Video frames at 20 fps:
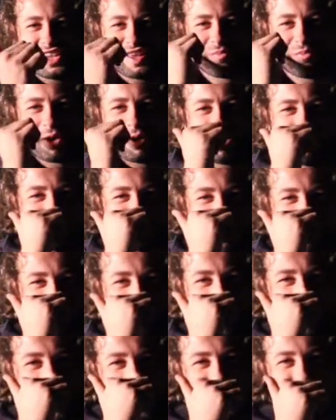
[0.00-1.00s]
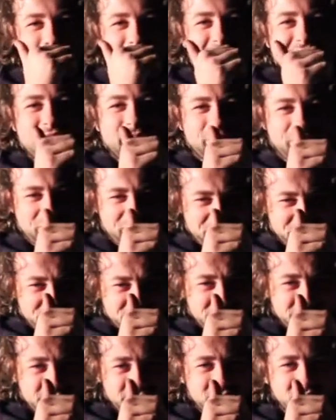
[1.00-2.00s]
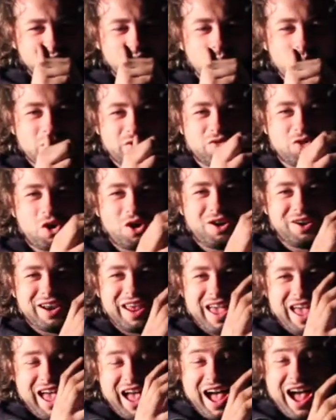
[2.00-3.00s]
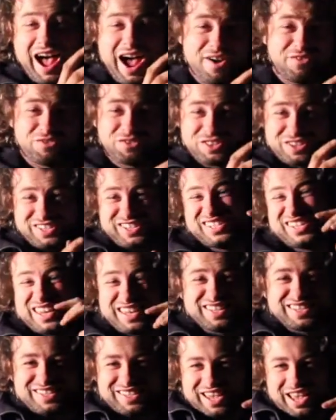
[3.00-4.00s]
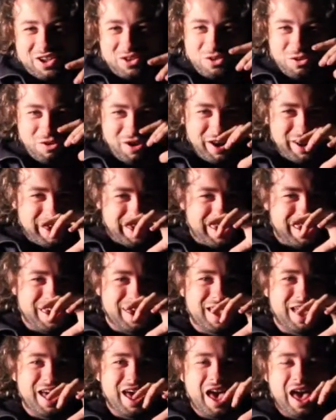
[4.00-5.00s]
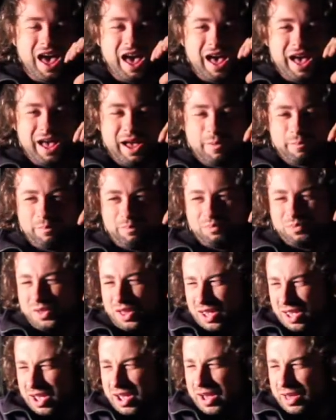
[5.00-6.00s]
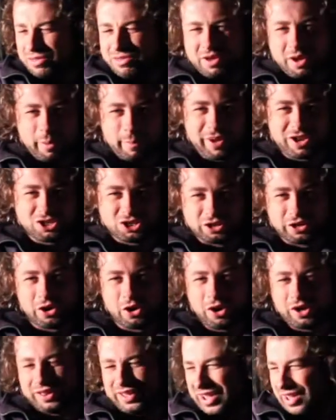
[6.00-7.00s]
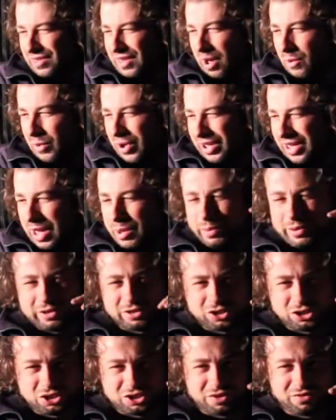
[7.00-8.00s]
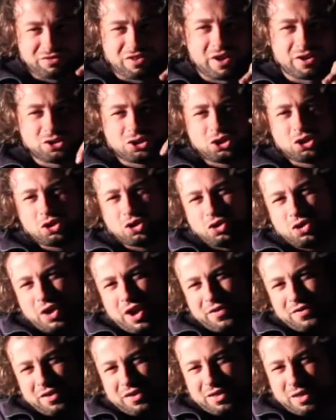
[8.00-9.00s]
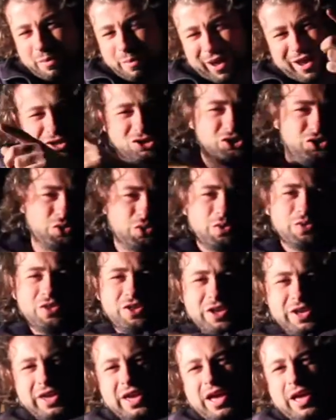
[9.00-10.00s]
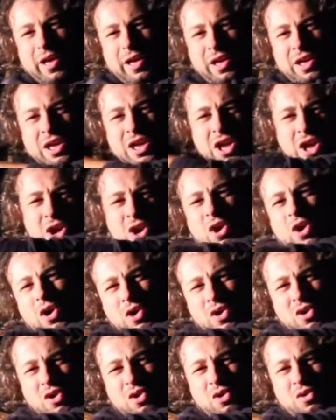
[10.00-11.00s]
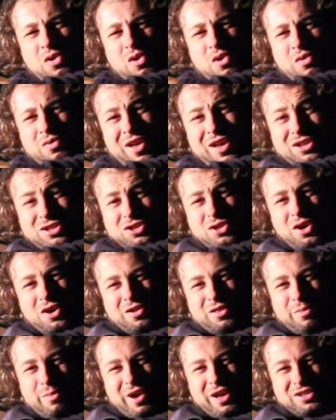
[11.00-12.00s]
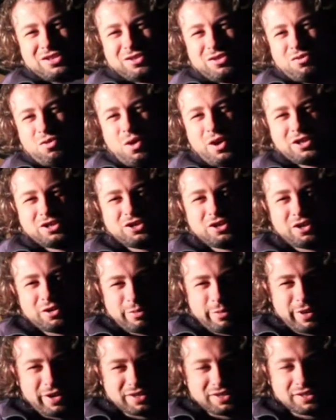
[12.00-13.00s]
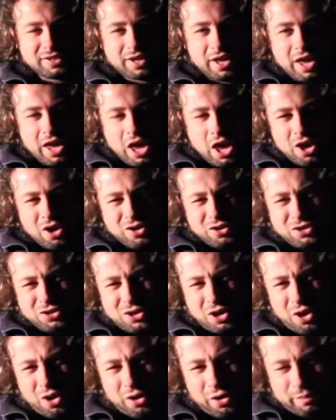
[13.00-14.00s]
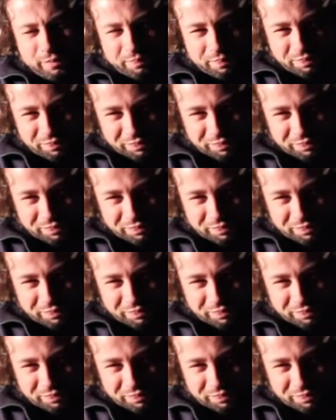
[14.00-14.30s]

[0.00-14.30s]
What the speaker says: you can probably see behind me, we've got half of the seats out already. I think I mentioned earlier that we're keeping just the front two and then the back two on the on that side of the bus, on the right side of the bus. So